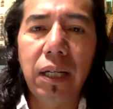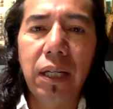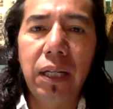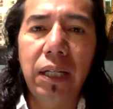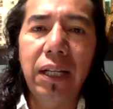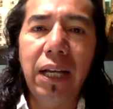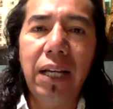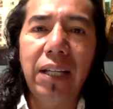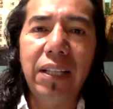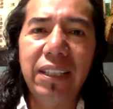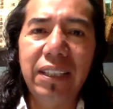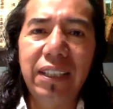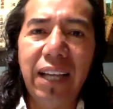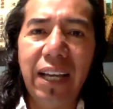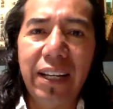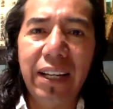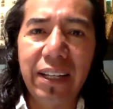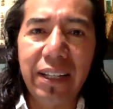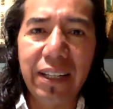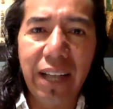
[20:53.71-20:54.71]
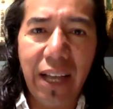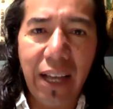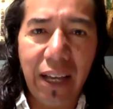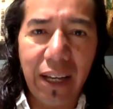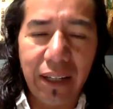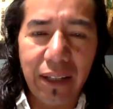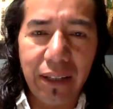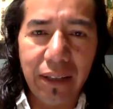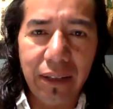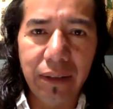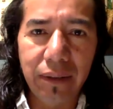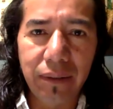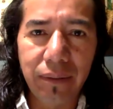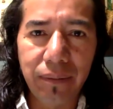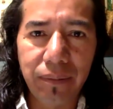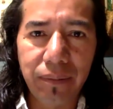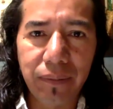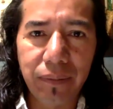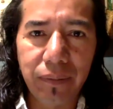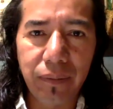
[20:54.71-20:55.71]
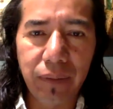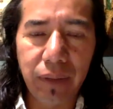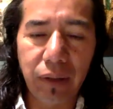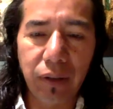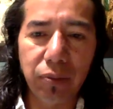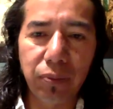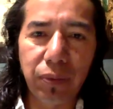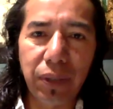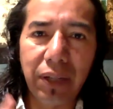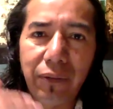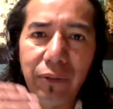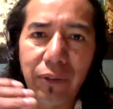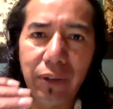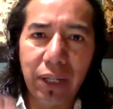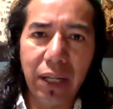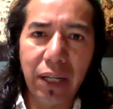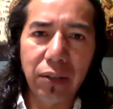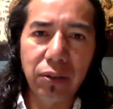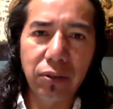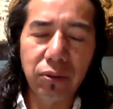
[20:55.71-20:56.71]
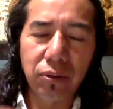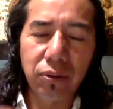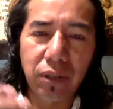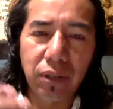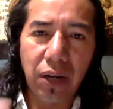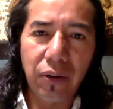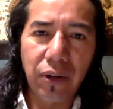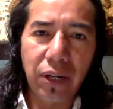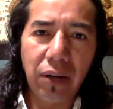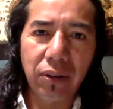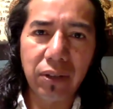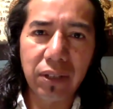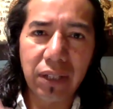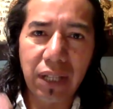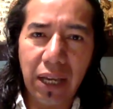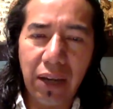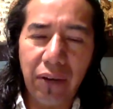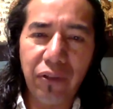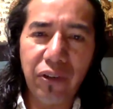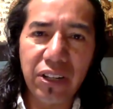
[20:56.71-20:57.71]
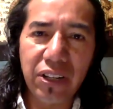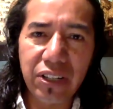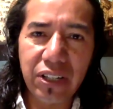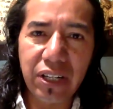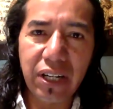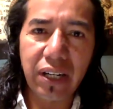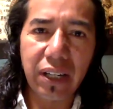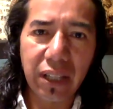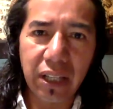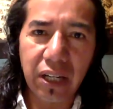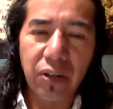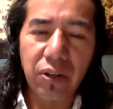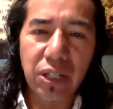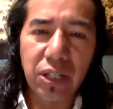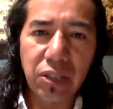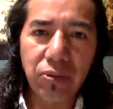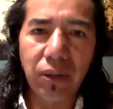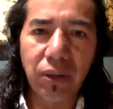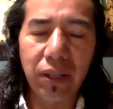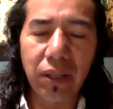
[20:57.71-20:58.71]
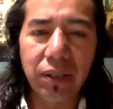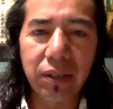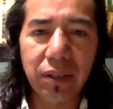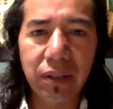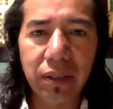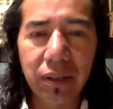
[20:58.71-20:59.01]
In nineteen ninety-nine, because we began to carry out every year the rituals.